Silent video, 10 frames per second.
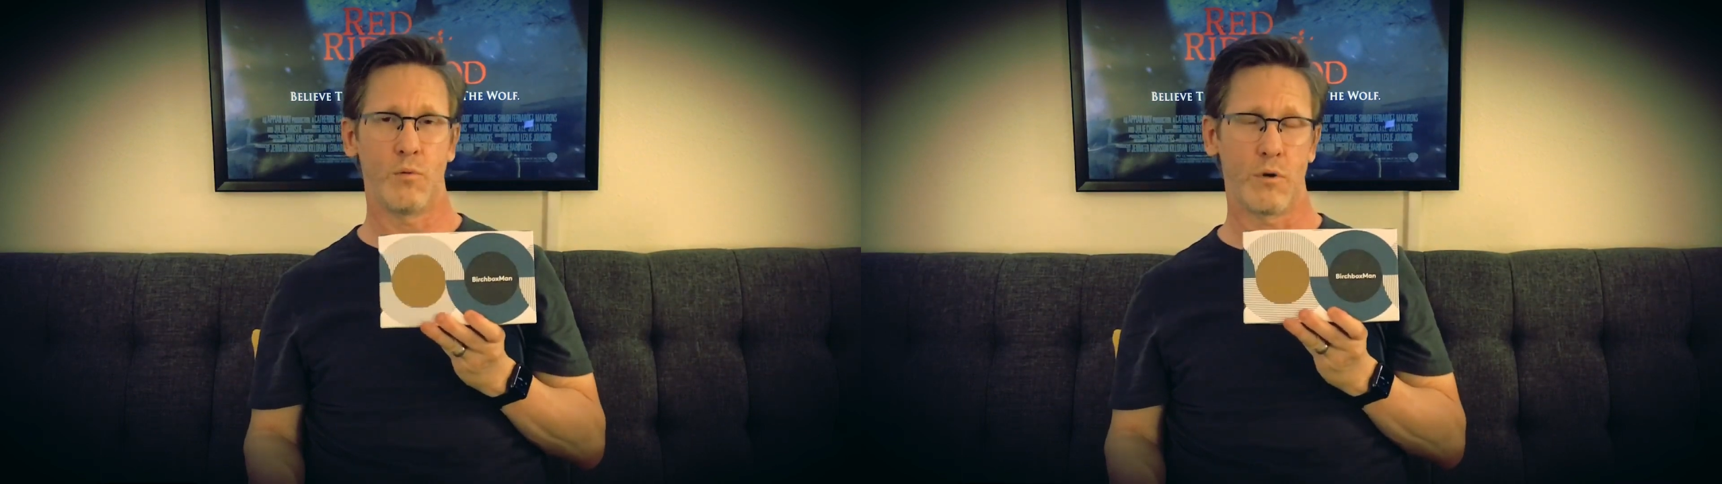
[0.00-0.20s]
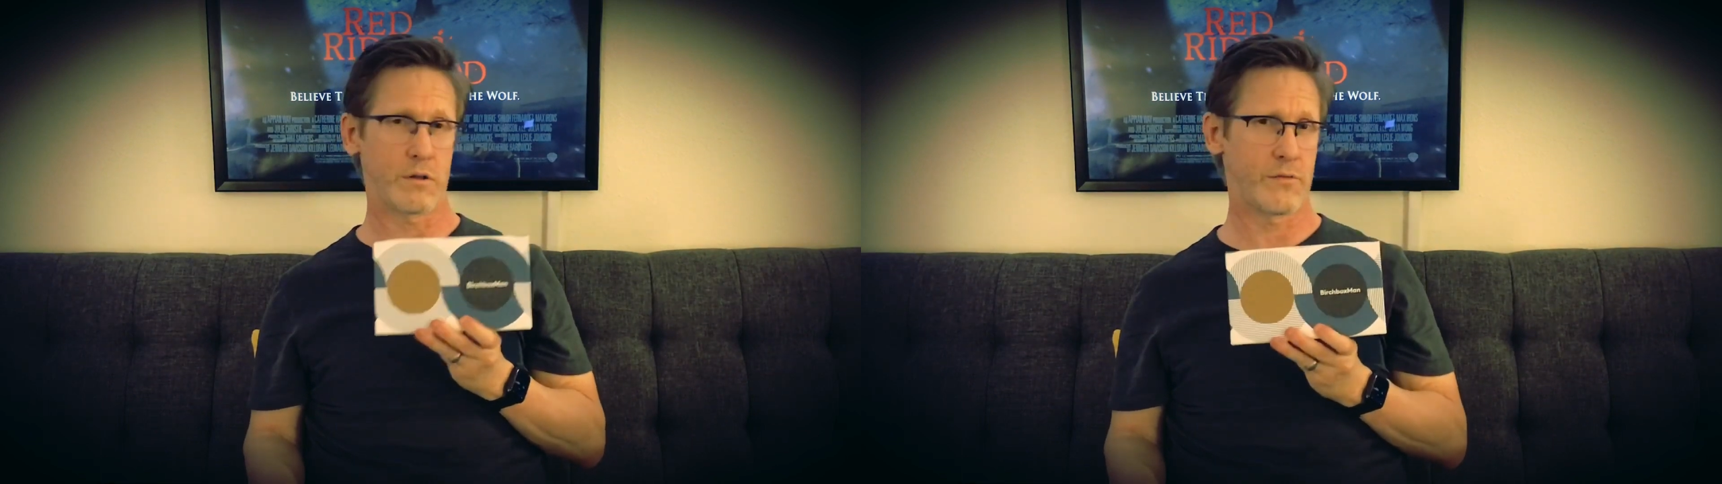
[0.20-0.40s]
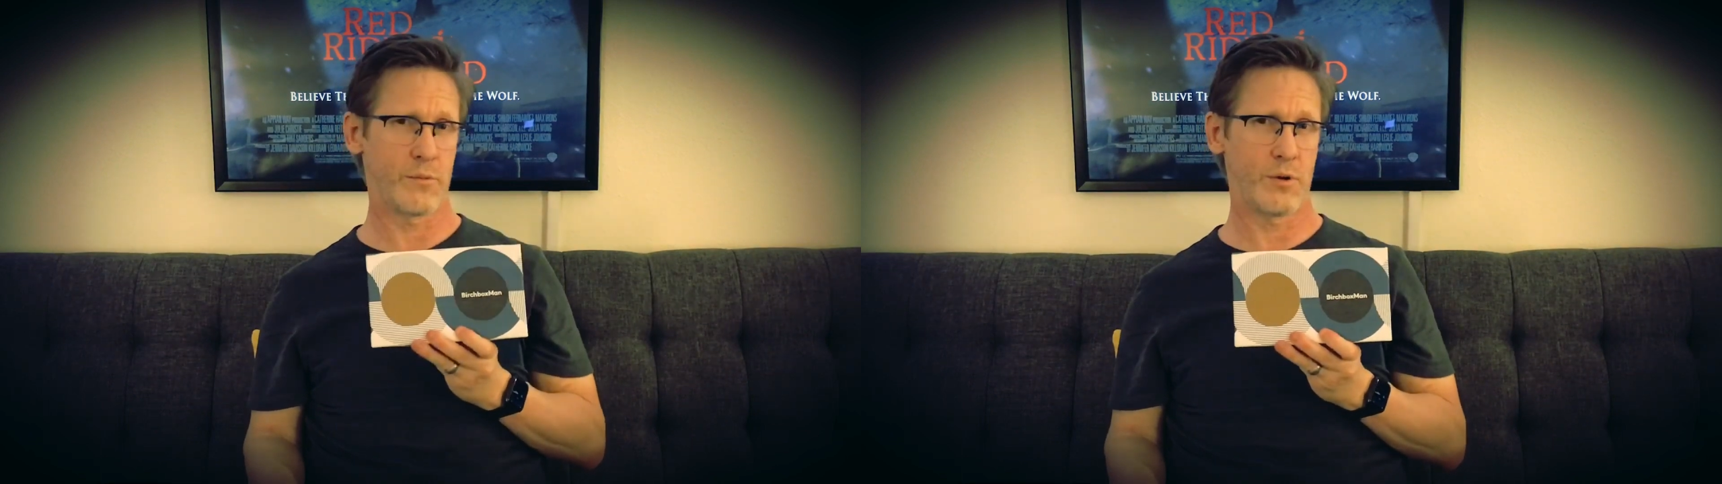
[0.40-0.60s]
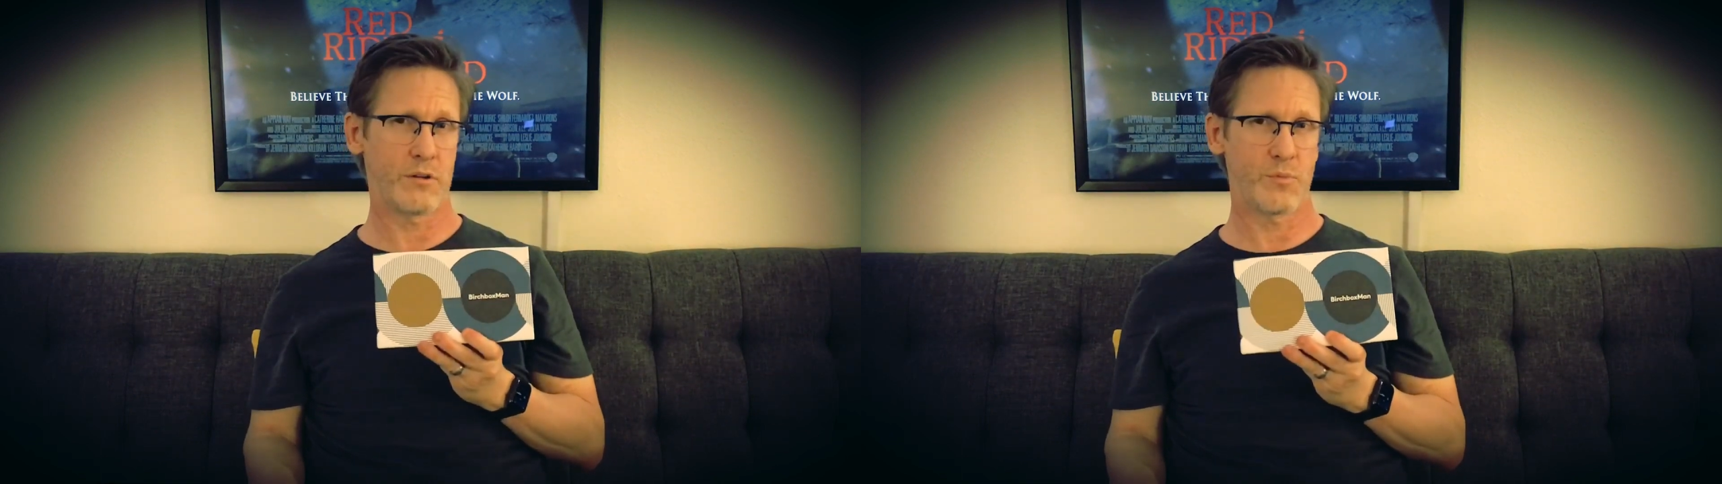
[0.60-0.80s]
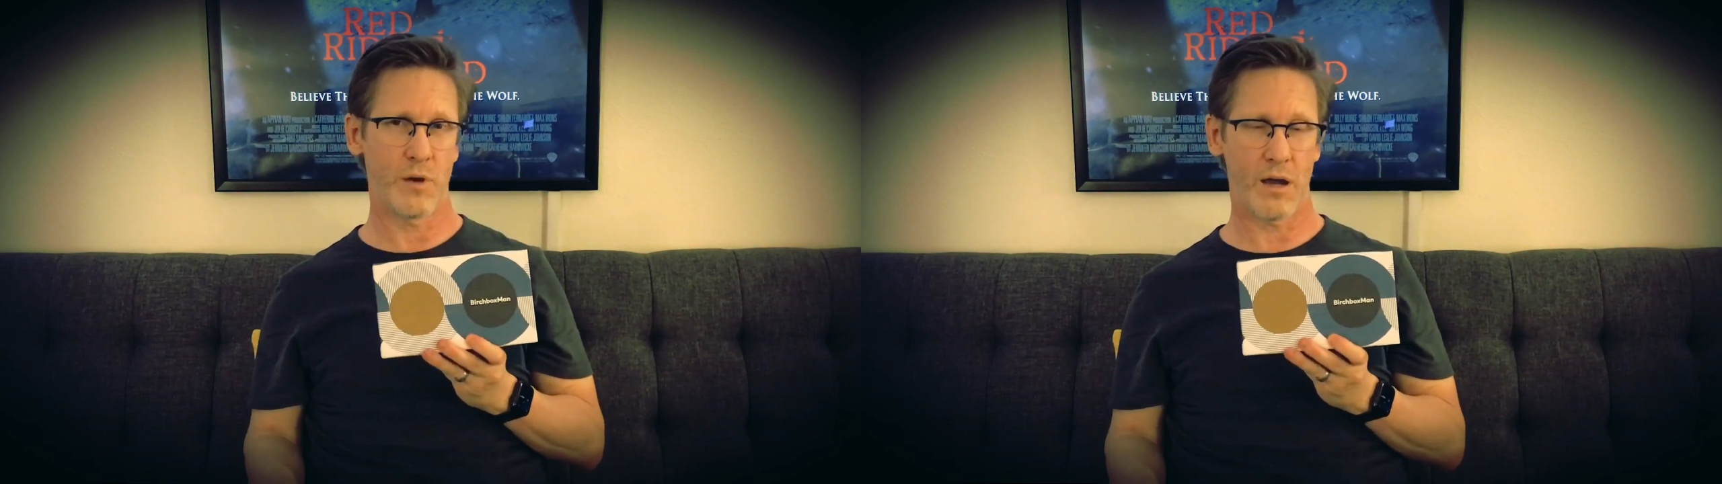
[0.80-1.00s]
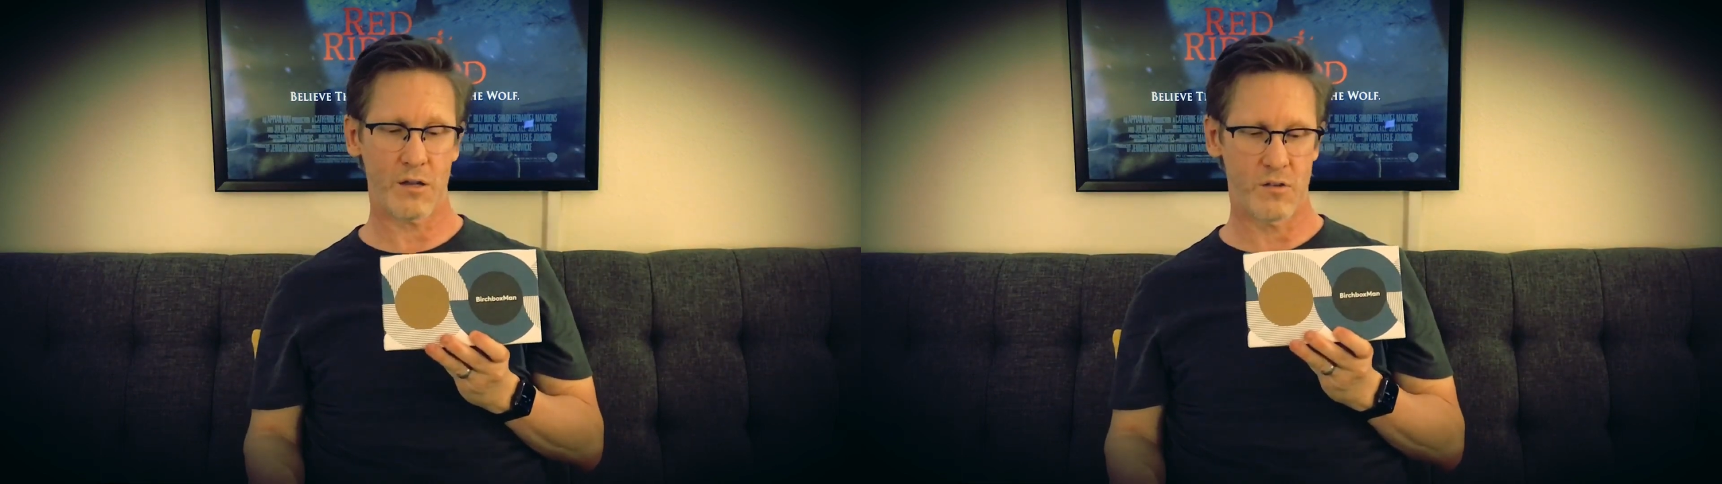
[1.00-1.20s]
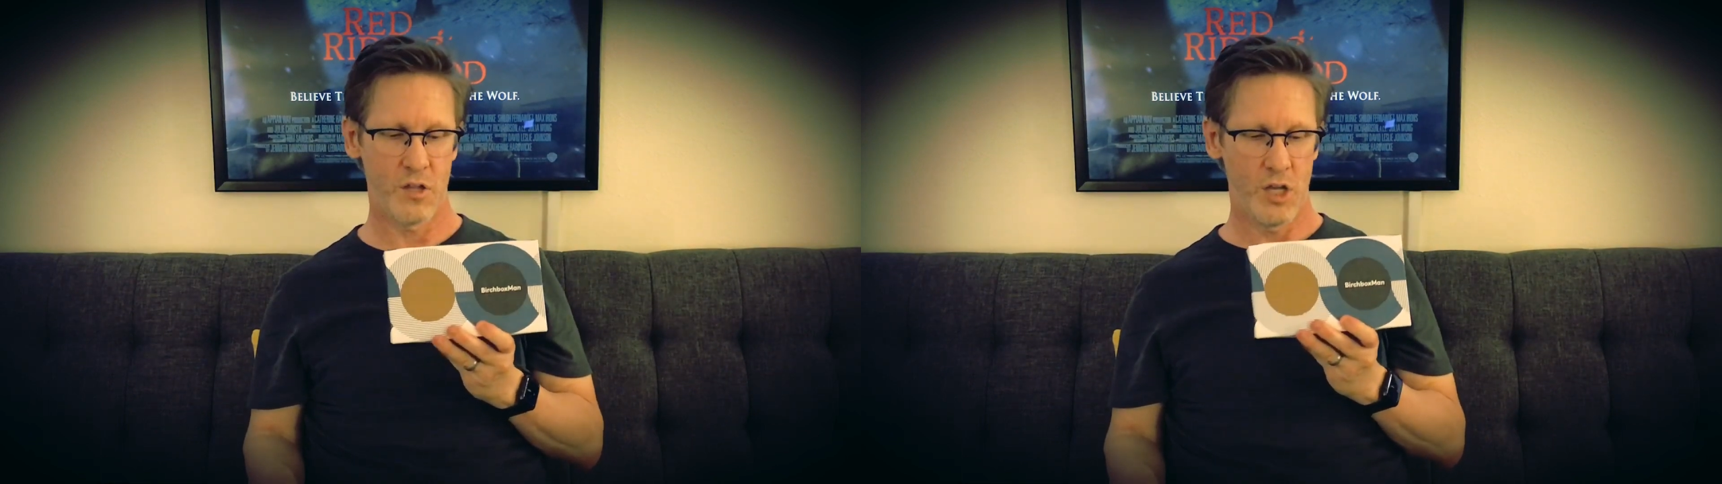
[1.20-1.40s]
works for Birchbox,